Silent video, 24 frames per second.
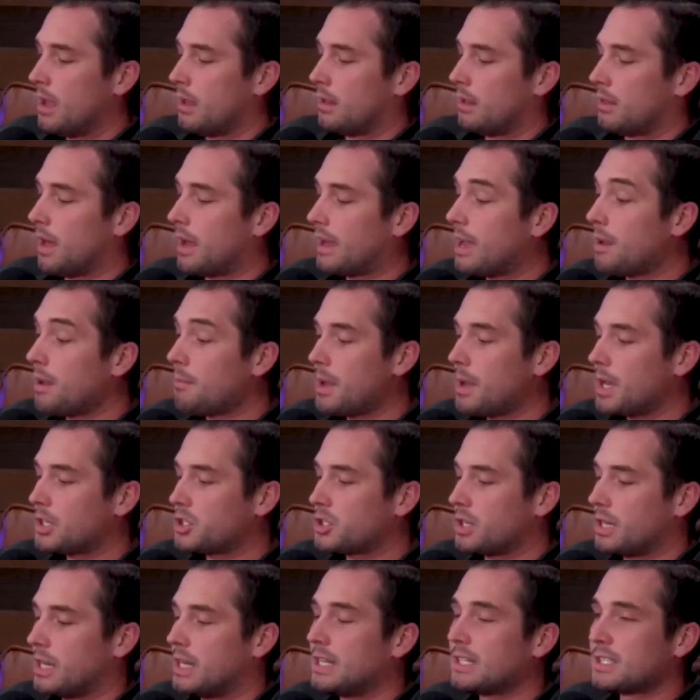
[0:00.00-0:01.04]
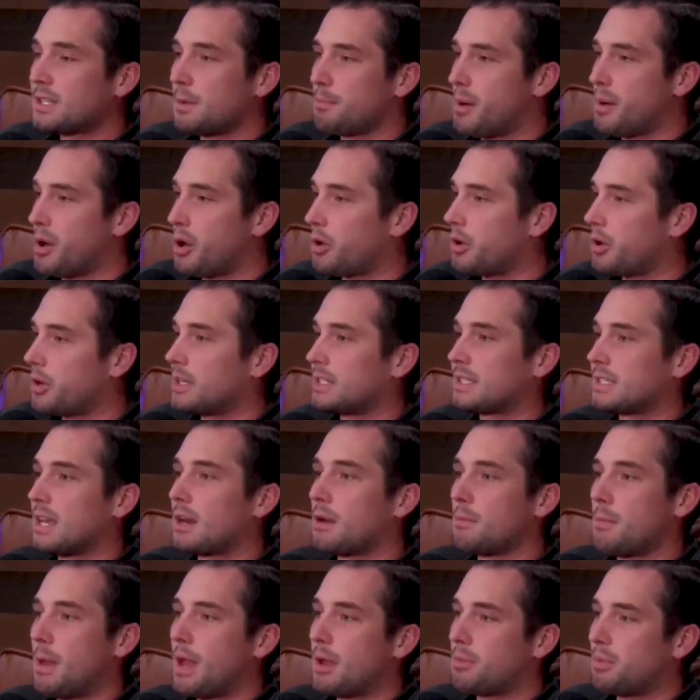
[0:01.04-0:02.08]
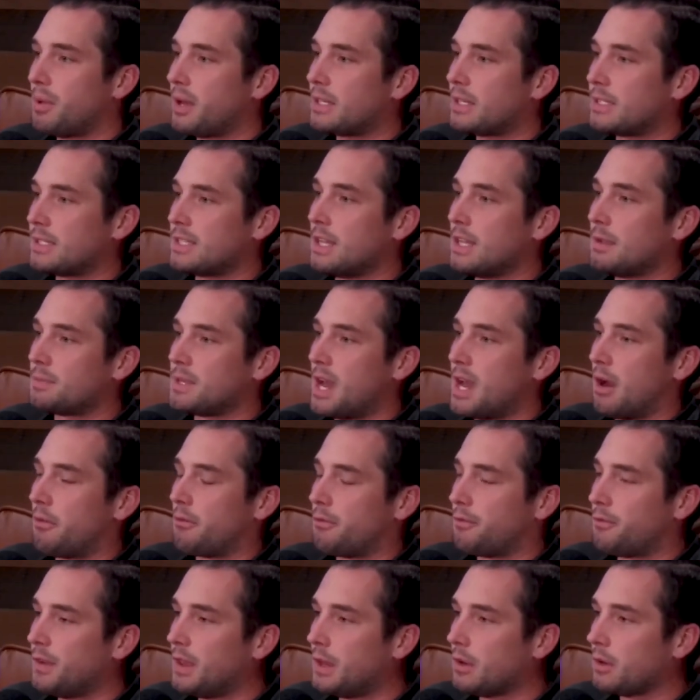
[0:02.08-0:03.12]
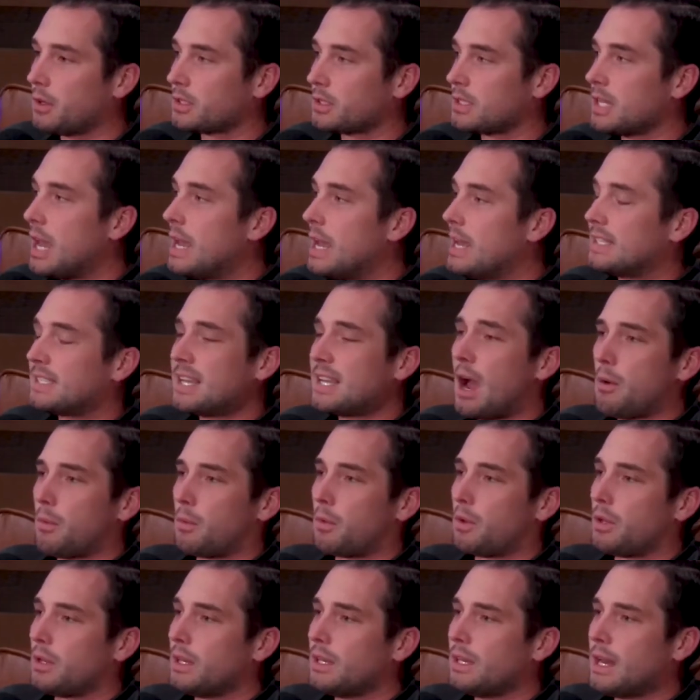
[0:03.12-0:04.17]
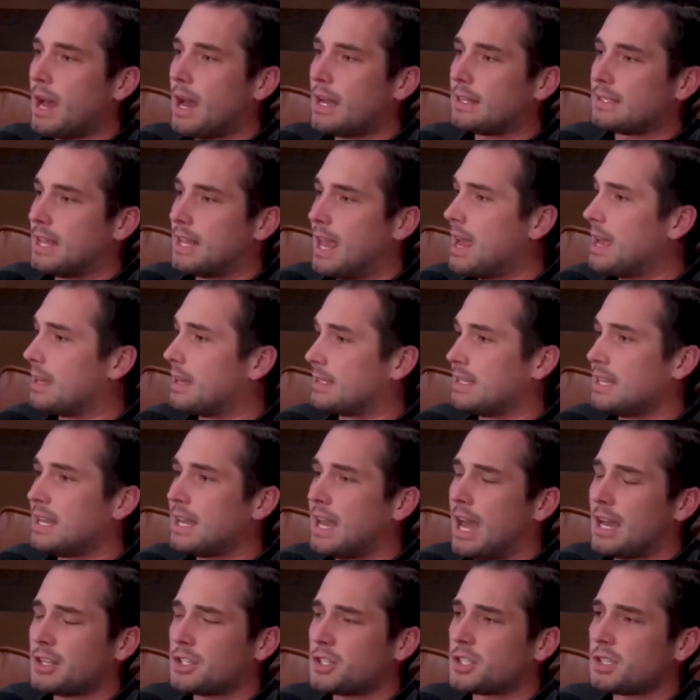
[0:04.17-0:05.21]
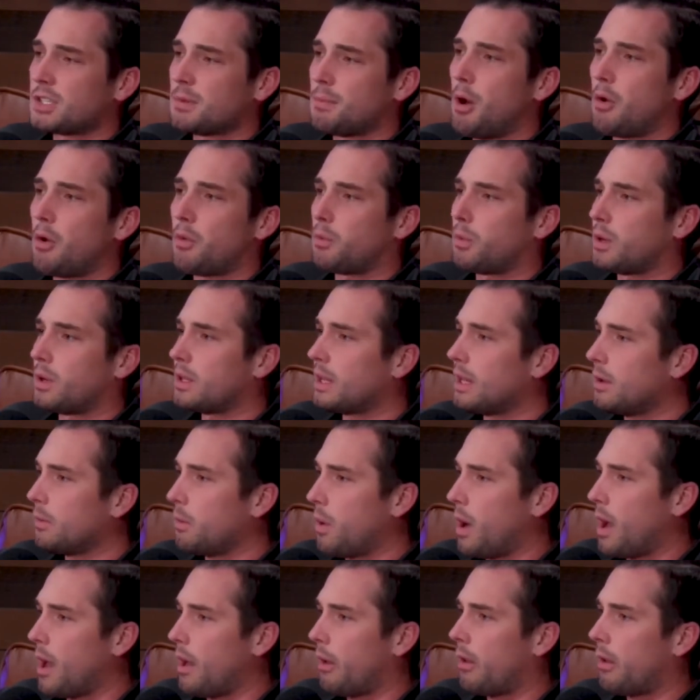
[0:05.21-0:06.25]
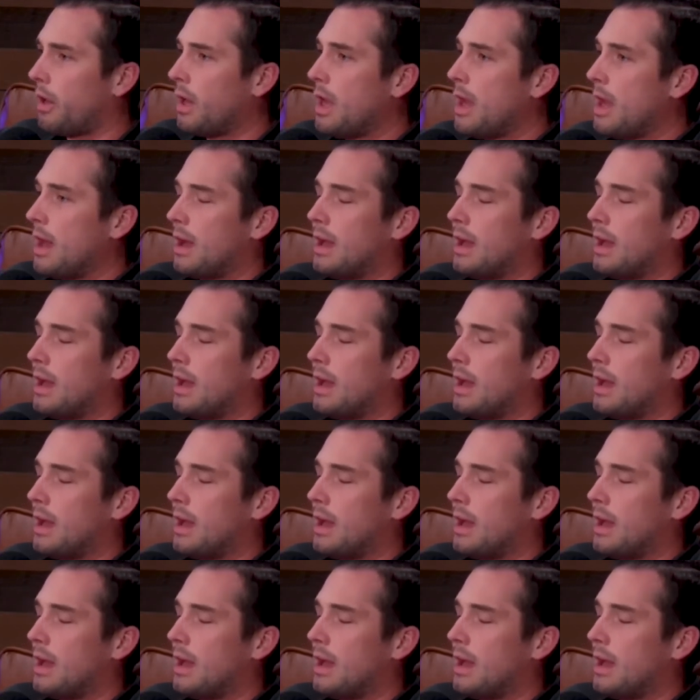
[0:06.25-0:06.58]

Like I mentioned, he's a burner. He's going to make plays deep downfield. He's got really nice hands. He catches the ball really well.